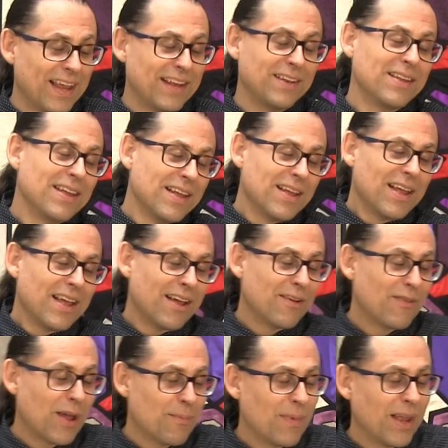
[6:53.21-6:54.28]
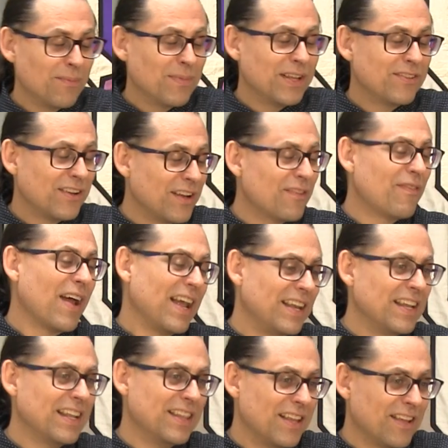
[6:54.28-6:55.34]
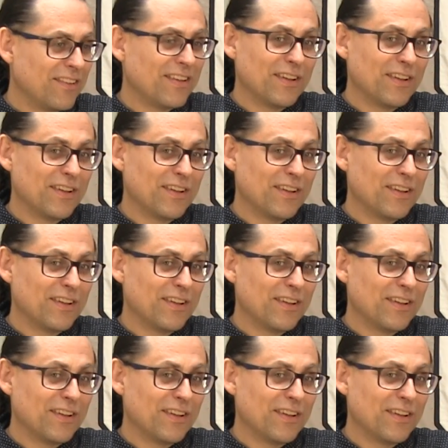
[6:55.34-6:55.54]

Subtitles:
And if I might mention, if I did this